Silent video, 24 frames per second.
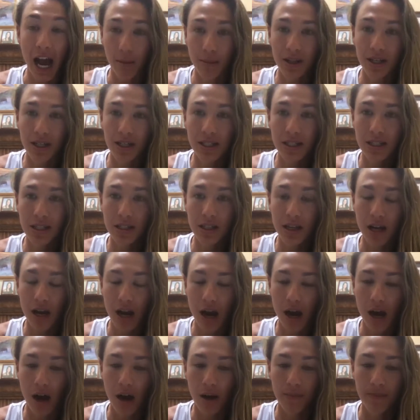
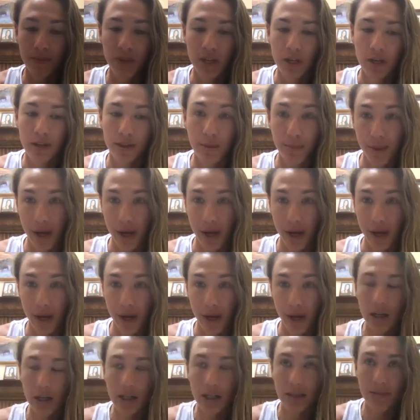habits, the
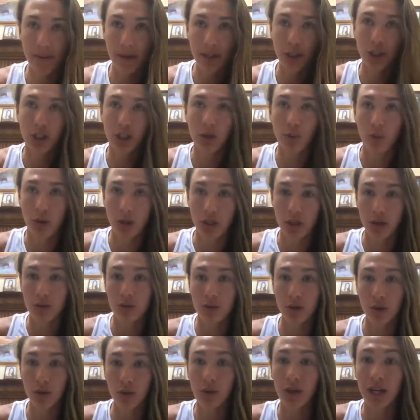better, especially
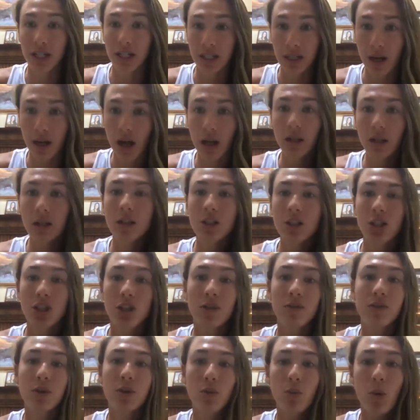when you do get to
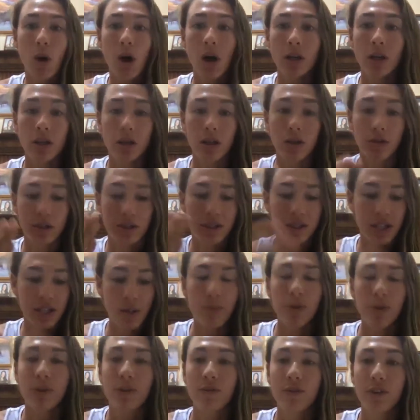college. And if you want to
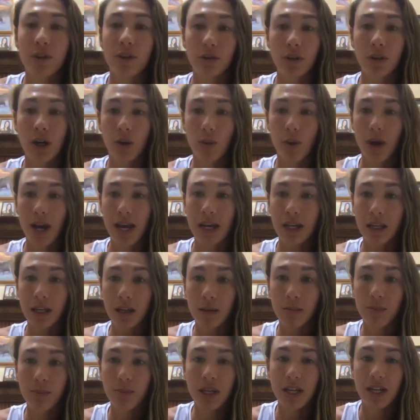step on the field right away
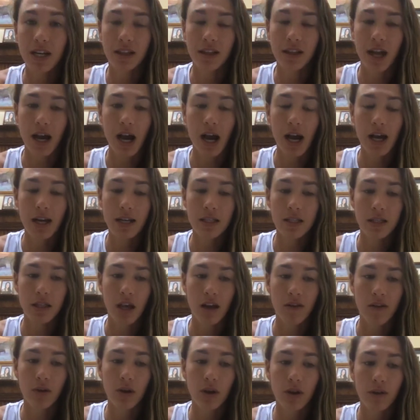and compete at that
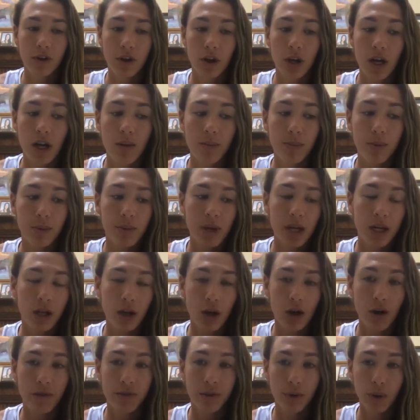highest level, if you're
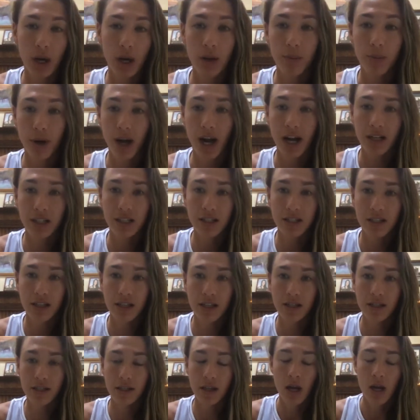implementing all of the right
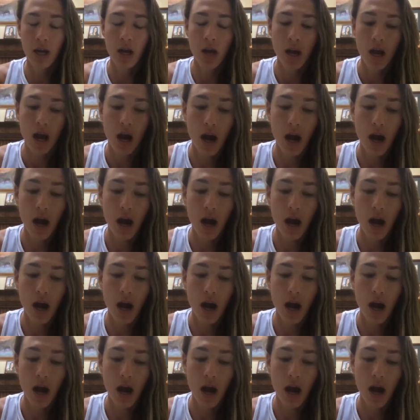practices,